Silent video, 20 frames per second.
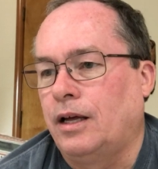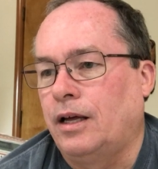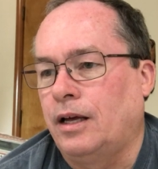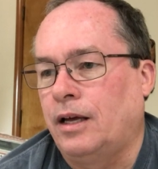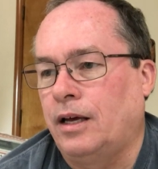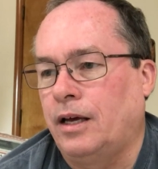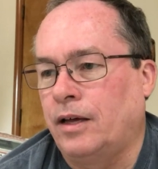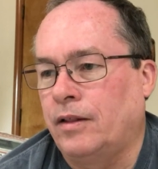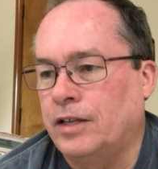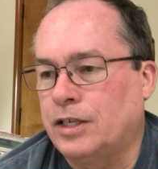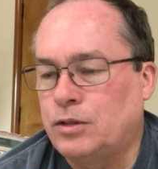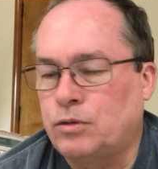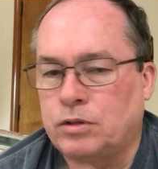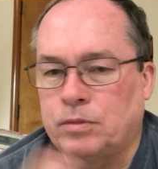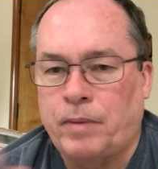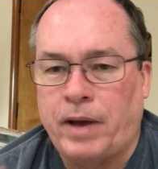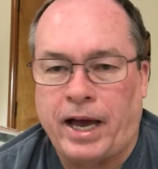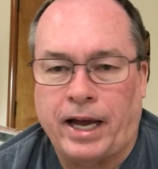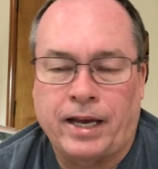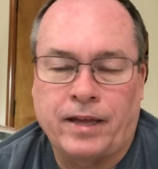And this was
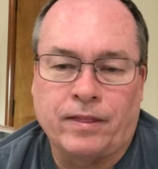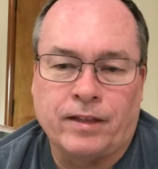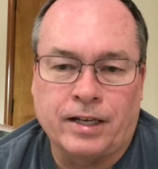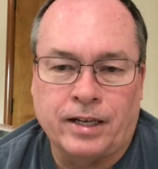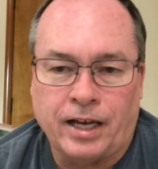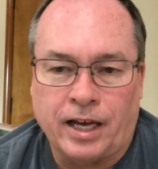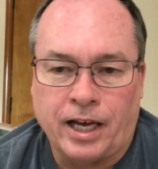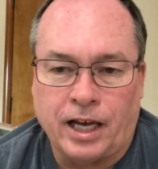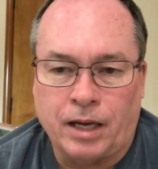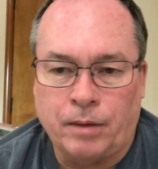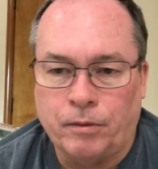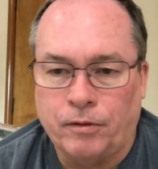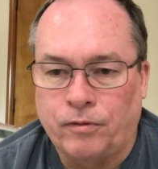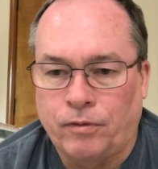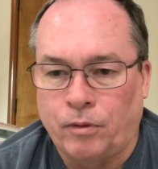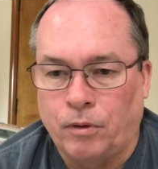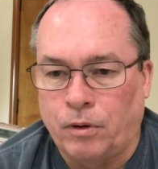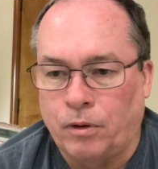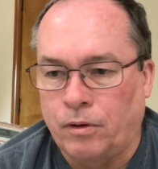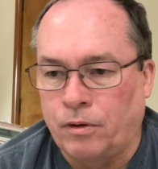back in the day
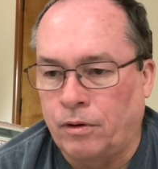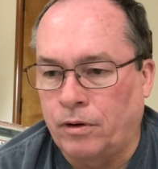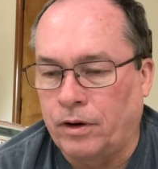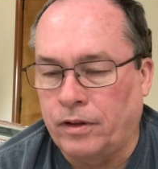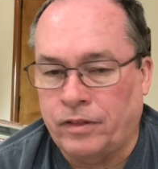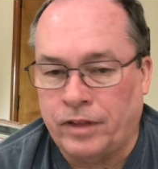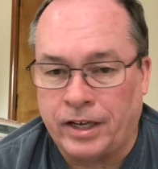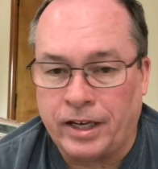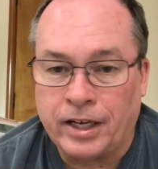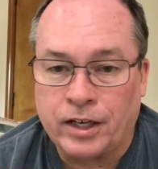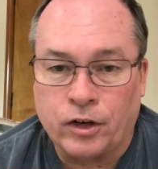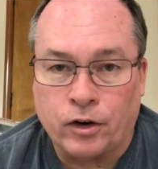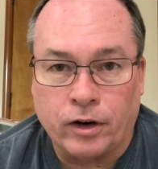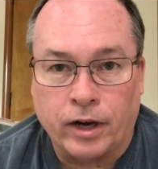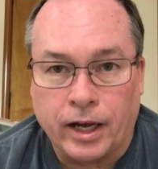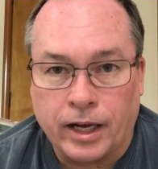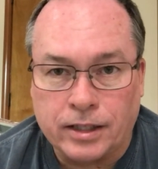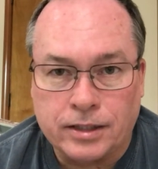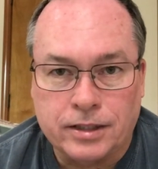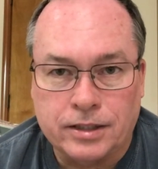before the
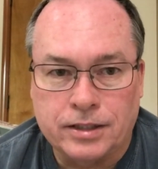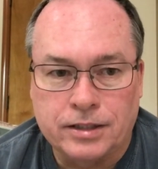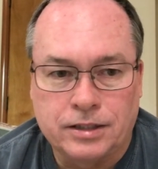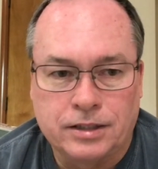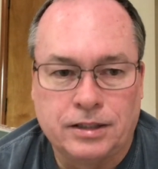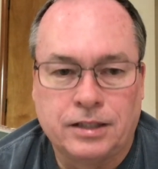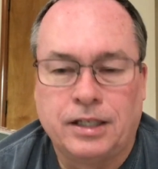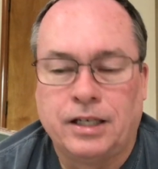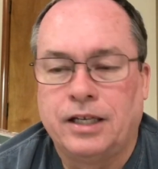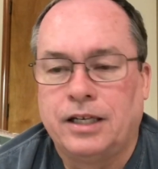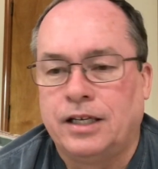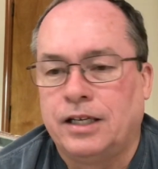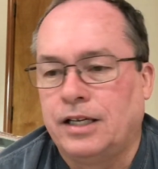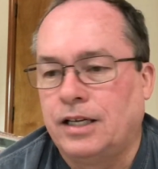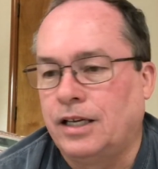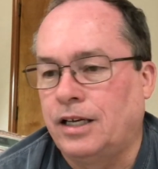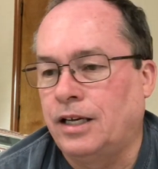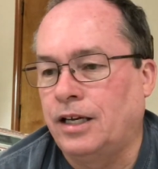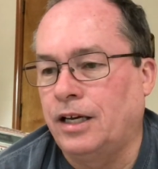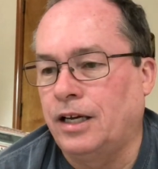internet.
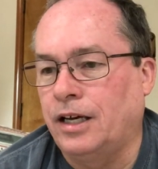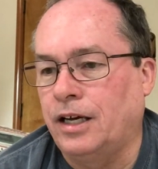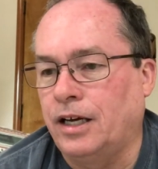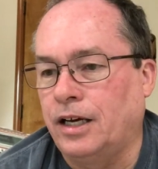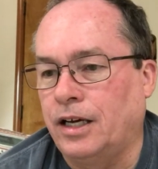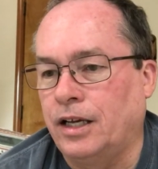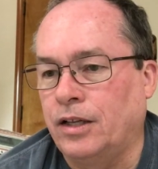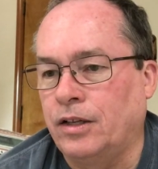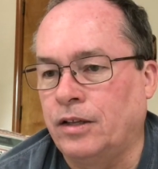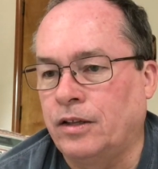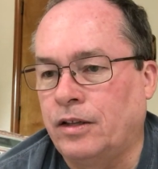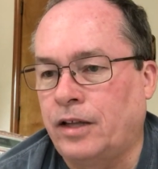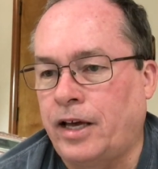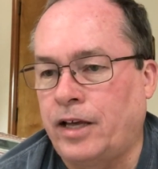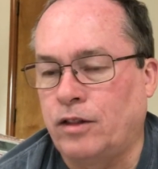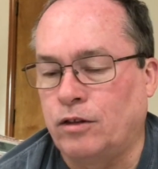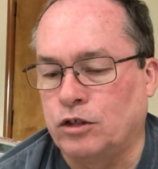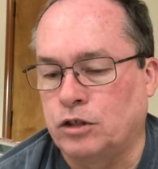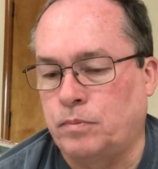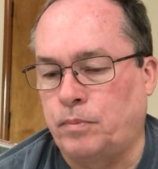And they
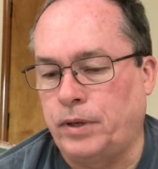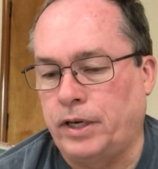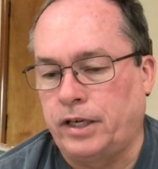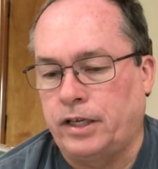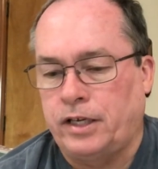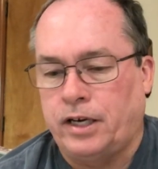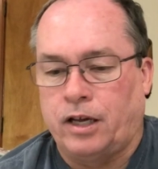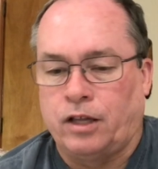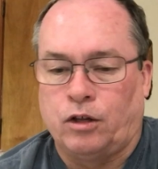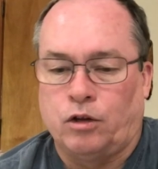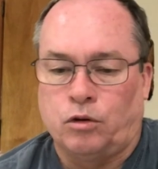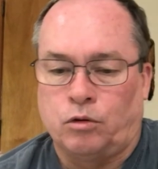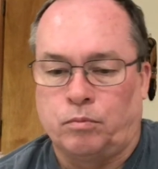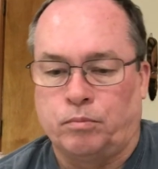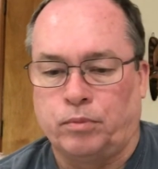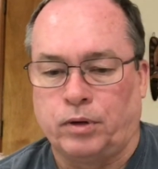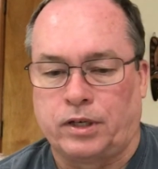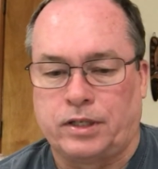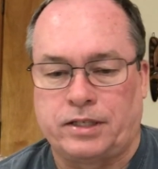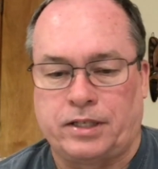had those big yellow
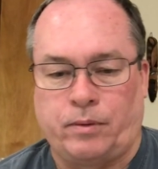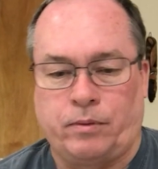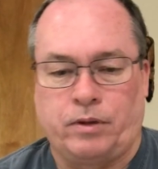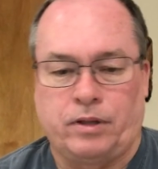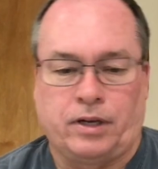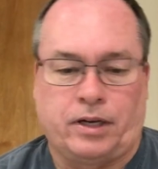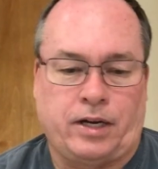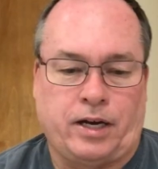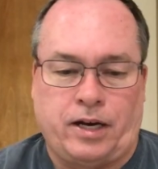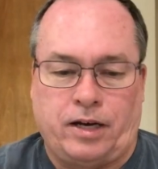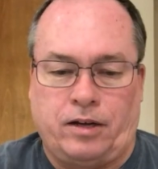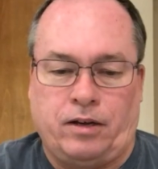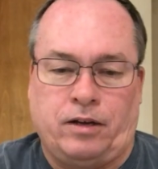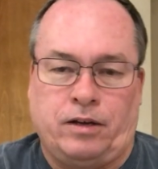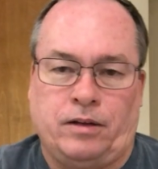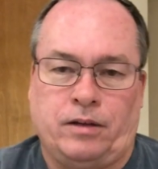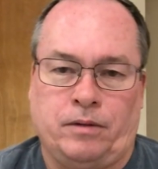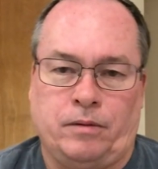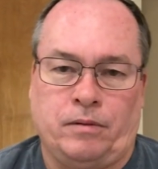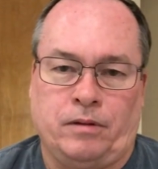books they would look at.
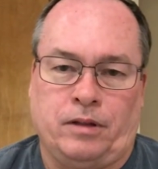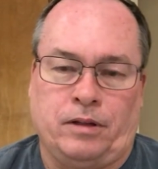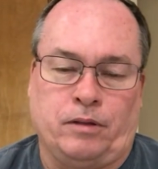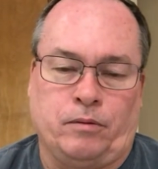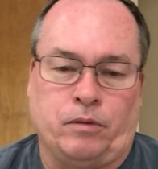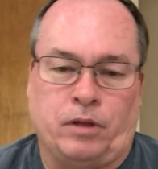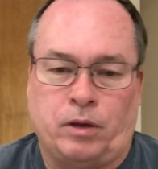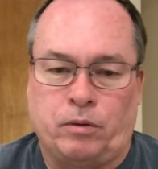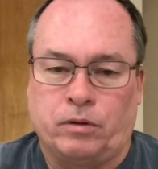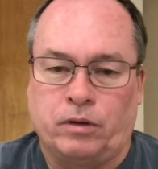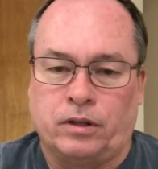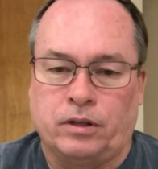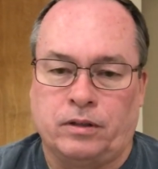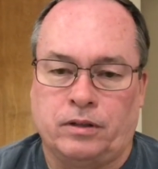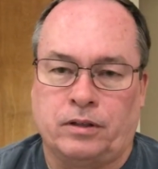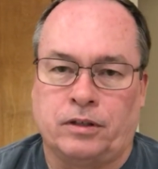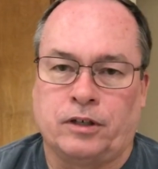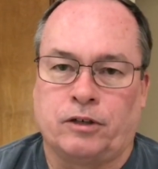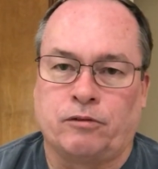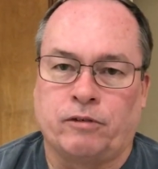
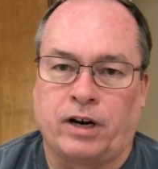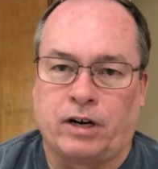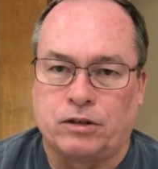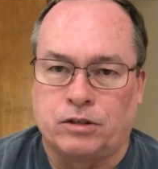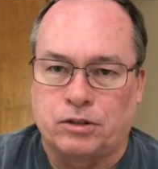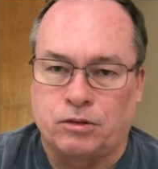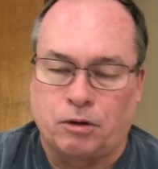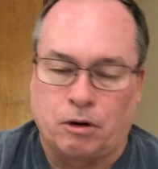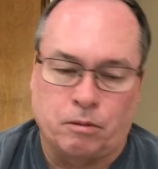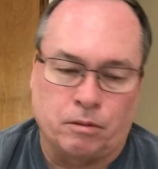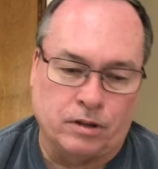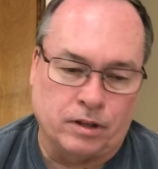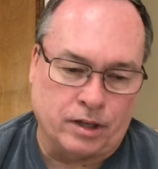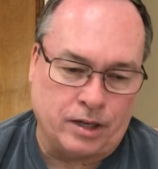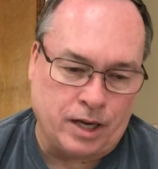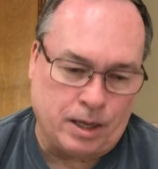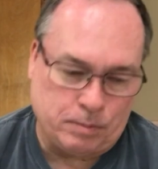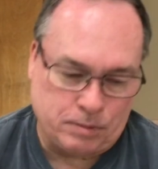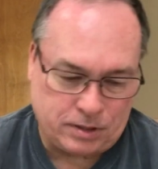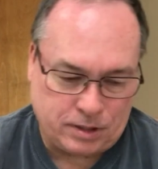The record store would
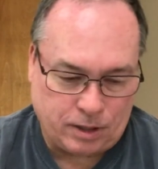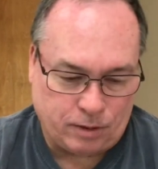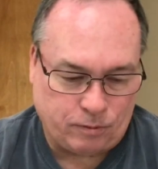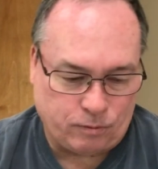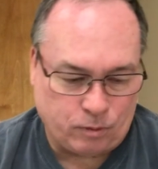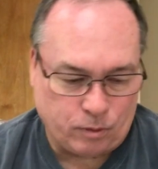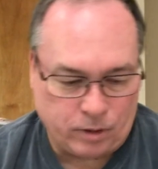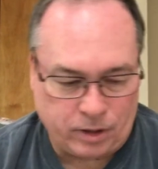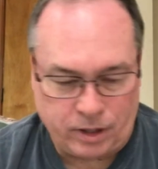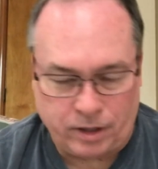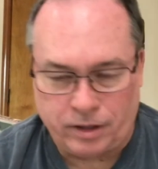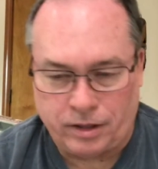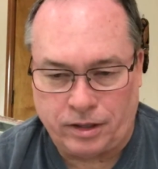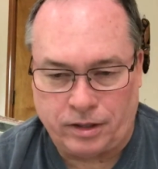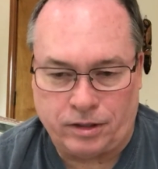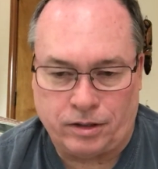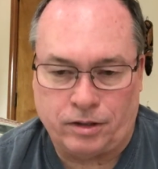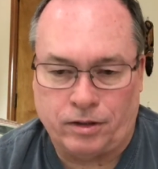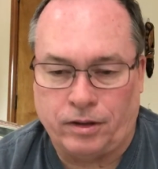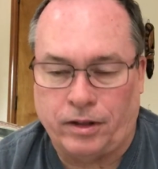look up stuff for you,
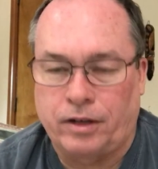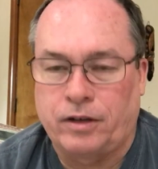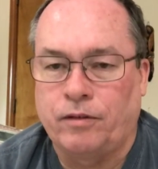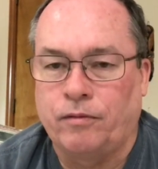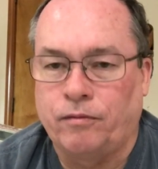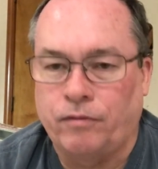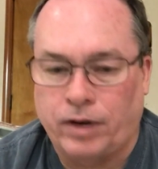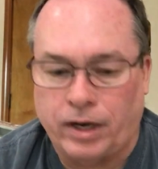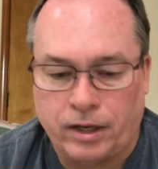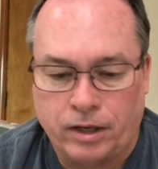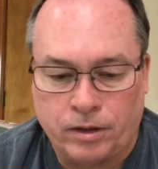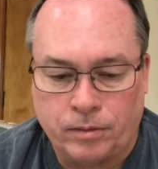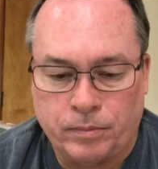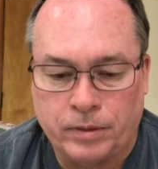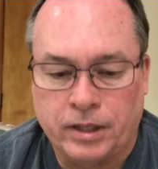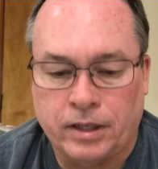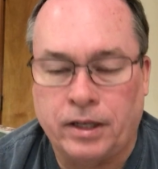and, you know, they couldn't find it.